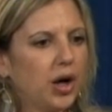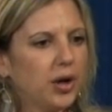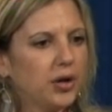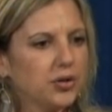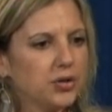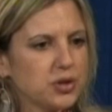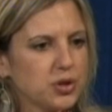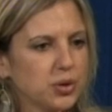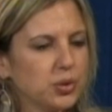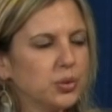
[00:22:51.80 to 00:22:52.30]

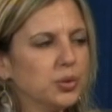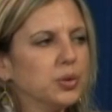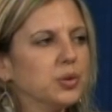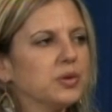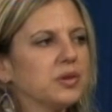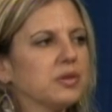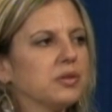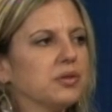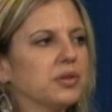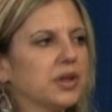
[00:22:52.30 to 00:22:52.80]

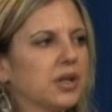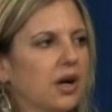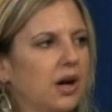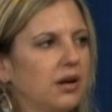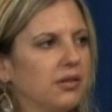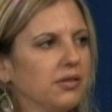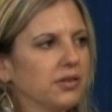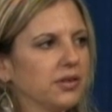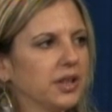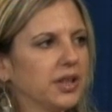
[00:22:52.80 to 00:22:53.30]
tools of
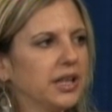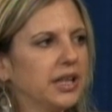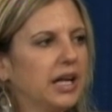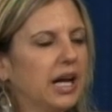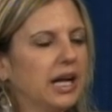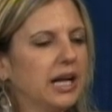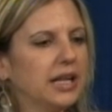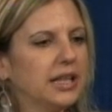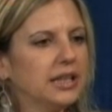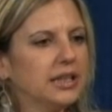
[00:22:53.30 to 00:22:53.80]
recovery
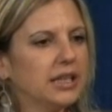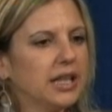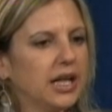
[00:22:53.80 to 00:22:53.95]
and